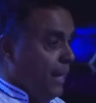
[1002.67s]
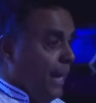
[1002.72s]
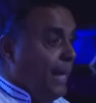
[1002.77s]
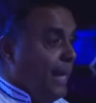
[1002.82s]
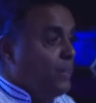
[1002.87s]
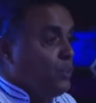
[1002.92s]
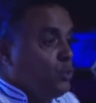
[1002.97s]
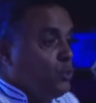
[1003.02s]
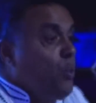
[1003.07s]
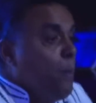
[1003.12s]

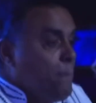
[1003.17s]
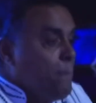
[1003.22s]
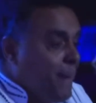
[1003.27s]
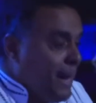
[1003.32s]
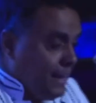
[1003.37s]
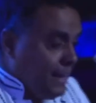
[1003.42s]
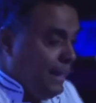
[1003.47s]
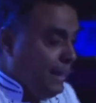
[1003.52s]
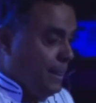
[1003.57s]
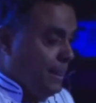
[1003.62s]
into
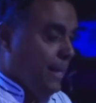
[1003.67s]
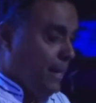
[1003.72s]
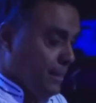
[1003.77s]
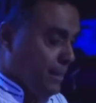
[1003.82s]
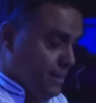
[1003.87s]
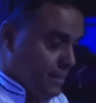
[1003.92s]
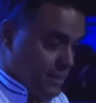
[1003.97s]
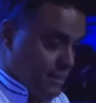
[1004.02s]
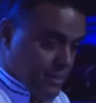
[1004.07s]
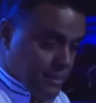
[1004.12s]
money
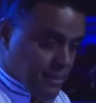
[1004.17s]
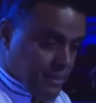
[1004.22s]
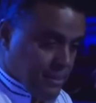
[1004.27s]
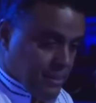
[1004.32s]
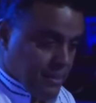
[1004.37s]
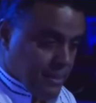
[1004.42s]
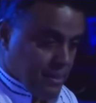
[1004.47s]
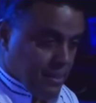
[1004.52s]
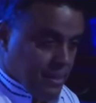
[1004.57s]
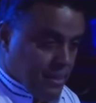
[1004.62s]
things.
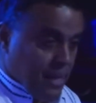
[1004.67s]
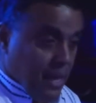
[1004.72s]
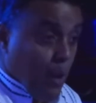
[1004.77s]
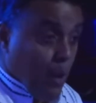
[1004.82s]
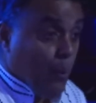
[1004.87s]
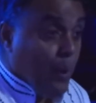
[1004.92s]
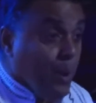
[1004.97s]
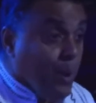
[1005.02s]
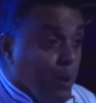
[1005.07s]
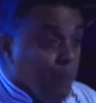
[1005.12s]

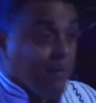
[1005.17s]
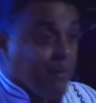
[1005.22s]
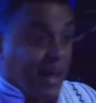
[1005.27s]
Well, if I